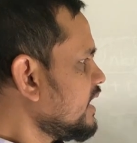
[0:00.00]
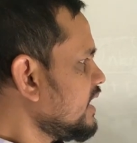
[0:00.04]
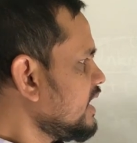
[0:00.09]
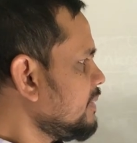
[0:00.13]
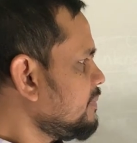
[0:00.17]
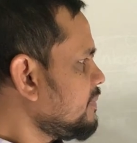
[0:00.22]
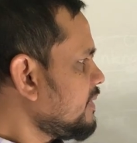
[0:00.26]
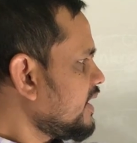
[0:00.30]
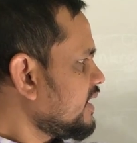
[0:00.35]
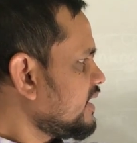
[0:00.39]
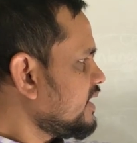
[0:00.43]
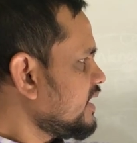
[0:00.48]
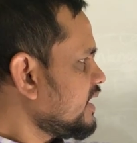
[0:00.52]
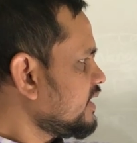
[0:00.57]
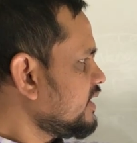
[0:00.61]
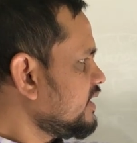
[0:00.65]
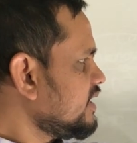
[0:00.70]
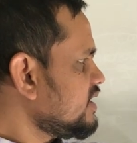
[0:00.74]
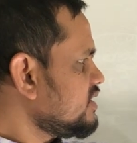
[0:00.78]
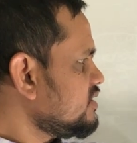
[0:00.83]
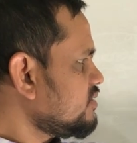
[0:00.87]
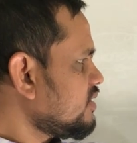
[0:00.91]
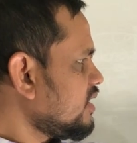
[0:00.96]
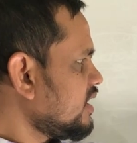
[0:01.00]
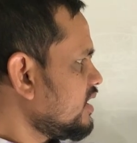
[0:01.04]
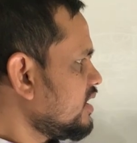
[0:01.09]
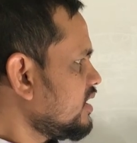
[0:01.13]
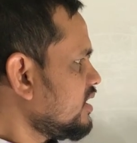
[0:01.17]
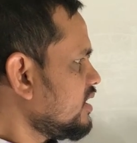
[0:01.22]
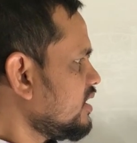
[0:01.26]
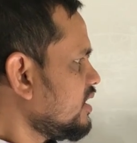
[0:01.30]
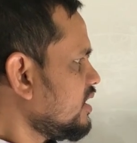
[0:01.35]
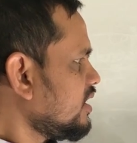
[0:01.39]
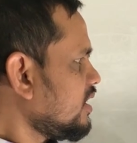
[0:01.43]
If I take this
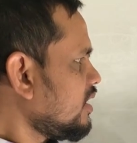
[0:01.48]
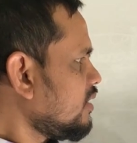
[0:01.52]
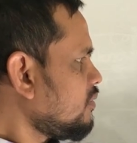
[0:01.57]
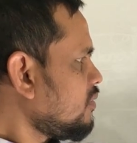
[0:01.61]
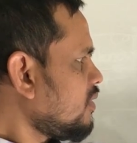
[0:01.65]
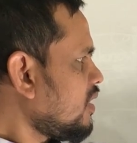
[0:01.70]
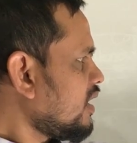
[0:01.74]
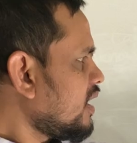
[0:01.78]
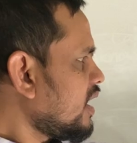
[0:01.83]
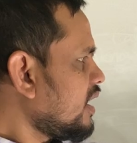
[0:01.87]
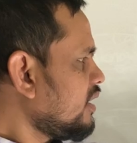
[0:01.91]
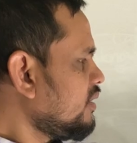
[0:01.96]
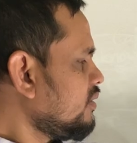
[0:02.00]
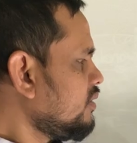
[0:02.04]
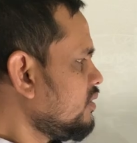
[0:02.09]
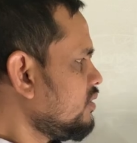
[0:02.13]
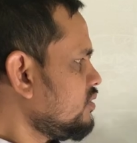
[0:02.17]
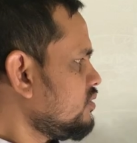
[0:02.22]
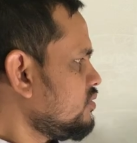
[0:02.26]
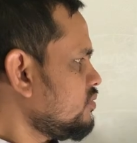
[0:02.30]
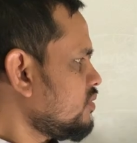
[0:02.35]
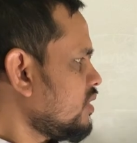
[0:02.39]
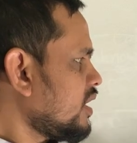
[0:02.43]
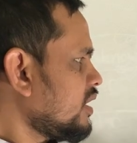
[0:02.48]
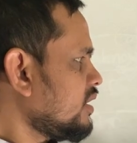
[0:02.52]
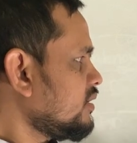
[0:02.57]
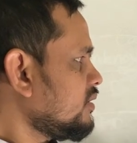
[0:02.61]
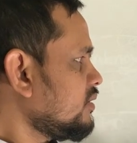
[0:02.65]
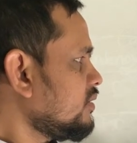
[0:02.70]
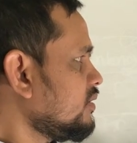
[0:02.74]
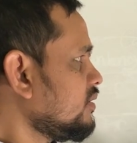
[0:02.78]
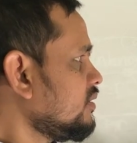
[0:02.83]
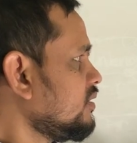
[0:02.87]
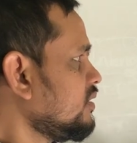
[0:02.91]
joint, 1 unknown, 2
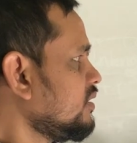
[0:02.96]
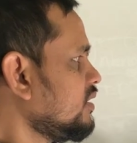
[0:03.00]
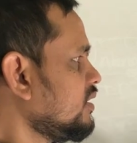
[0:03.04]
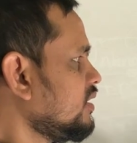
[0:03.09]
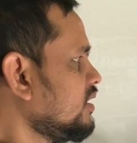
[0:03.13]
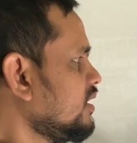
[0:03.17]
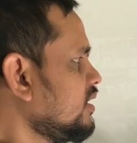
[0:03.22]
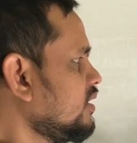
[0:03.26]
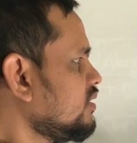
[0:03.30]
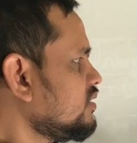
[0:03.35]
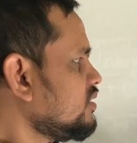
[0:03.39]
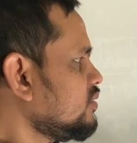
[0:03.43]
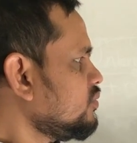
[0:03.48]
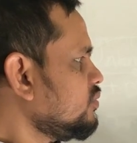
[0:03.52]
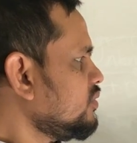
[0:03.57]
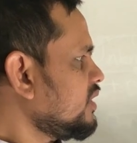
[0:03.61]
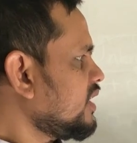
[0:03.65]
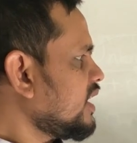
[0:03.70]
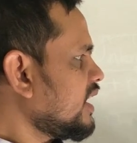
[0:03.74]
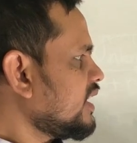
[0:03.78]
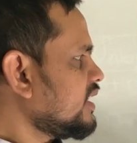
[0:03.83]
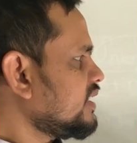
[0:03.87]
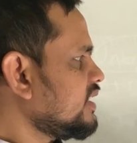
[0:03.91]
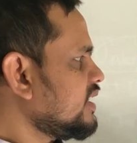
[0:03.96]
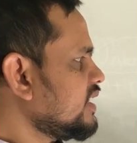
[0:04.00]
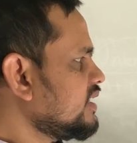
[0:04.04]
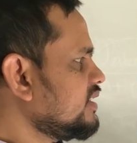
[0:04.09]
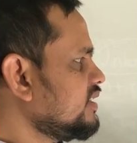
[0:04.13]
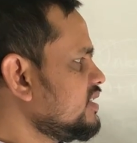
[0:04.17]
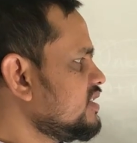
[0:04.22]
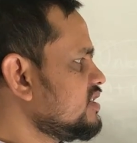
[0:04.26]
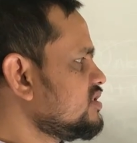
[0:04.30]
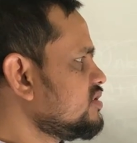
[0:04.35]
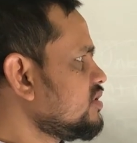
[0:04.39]
unknown. So we can take
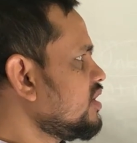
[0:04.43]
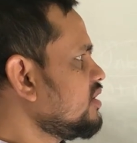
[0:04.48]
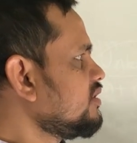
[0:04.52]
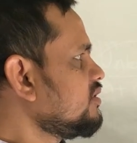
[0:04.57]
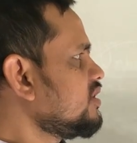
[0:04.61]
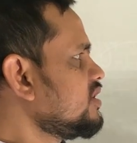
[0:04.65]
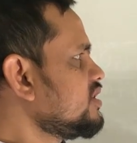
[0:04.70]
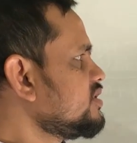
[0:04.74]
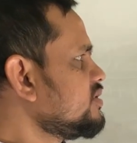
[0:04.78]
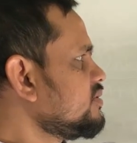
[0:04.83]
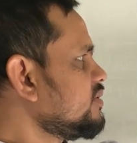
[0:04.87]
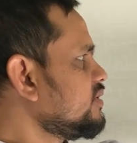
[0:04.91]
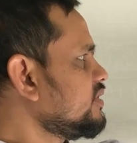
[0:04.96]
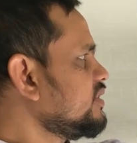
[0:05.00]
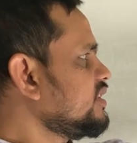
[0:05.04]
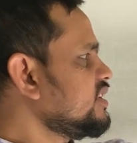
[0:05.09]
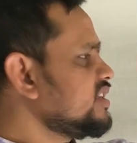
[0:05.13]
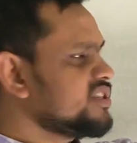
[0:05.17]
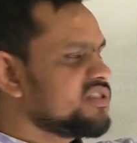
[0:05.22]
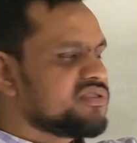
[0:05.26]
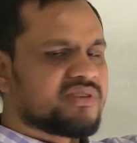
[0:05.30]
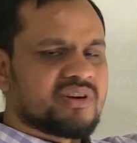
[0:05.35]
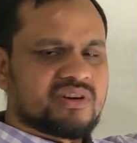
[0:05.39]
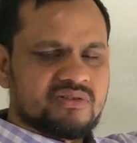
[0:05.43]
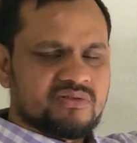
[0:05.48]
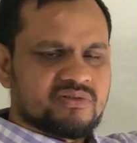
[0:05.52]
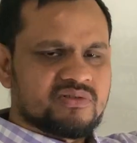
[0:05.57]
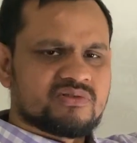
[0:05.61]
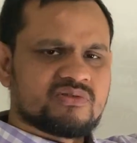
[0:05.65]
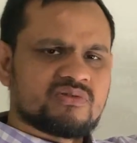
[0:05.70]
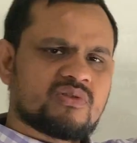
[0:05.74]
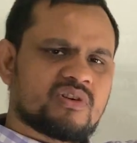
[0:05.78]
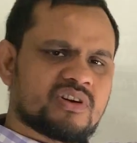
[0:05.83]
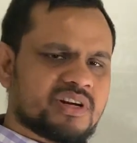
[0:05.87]
this joint also, this joint
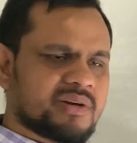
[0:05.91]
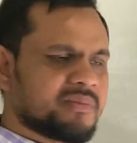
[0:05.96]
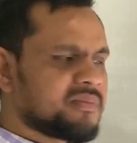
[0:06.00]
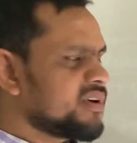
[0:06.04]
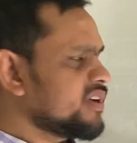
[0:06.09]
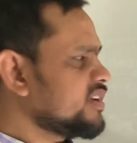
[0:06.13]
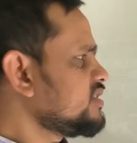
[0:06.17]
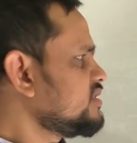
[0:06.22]
also, whatever.